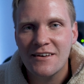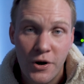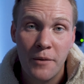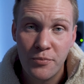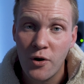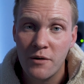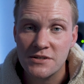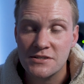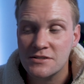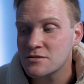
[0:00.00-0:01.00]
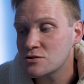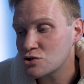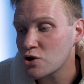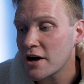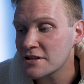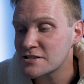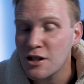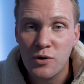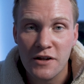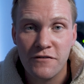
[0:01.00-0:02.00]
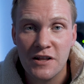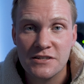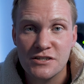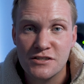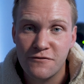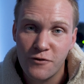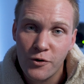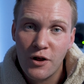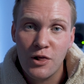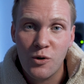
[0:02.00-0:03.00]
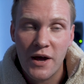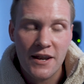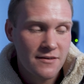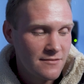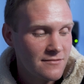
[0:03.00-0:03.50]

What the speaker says: But I promise, try these low cut filters for your low end.